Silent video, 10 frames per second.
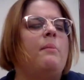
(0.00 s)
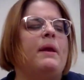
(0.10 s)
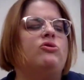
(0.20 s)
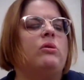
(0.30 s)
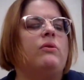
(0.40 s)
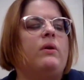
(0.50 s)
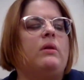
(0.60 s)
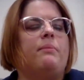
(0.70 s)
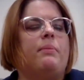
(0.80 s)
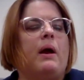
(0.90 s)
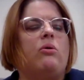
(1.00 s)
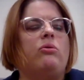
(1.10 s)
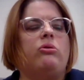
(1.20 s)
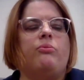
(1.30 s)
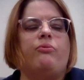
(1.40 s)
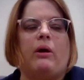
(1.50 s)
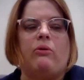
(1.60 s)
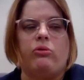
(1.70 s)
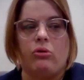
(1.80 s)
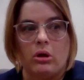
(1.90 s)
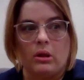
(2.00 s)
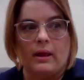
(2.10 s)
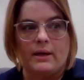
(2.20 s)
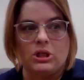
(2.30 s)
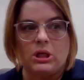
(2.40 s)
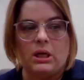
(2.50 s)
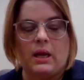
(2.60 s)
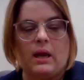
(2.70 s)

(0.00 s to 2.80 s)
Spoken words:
Patrons feel empowered to browse your collection